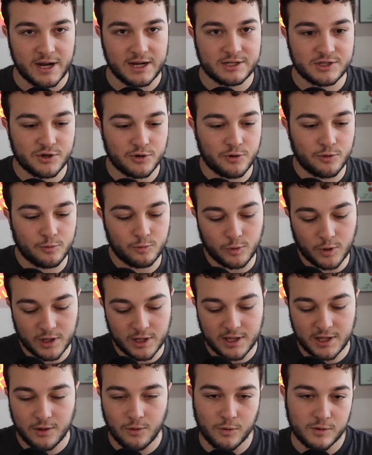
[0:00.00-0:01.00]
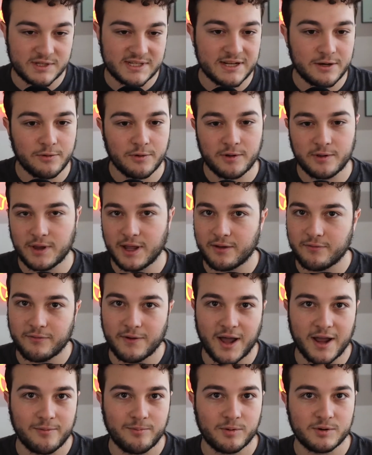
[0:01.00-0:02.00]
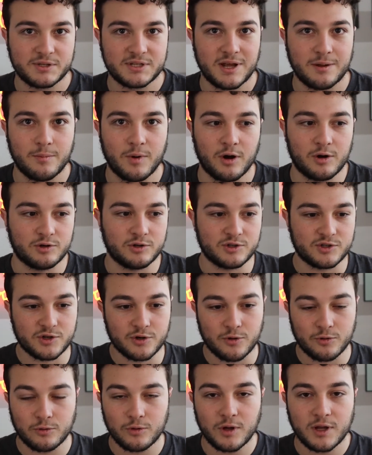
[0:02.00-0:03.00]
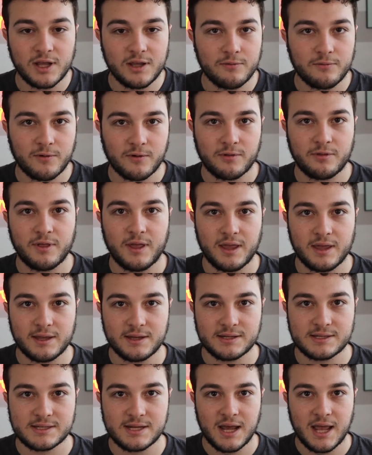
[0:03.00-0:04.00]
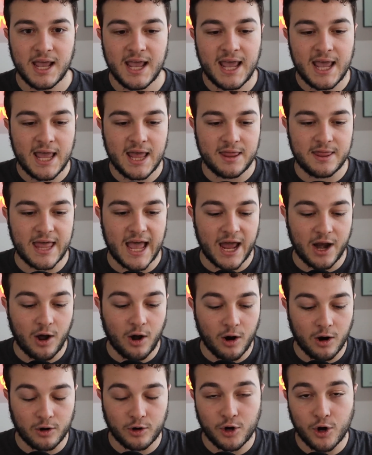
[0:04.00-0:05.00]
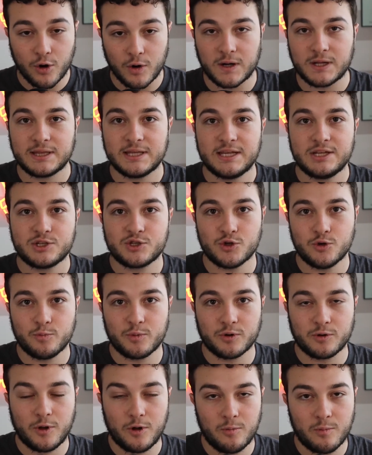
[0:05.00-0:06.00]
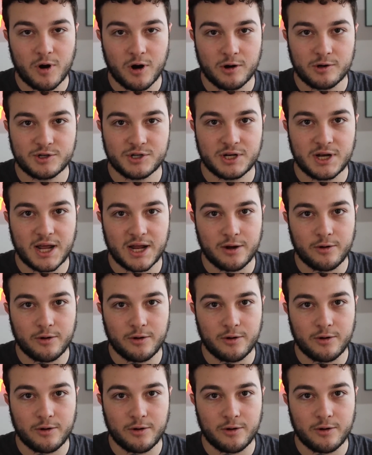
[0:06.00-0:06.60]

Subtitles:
So you're looking, or 0 to like 5% margin. So you're looking for things that are currently super low margin at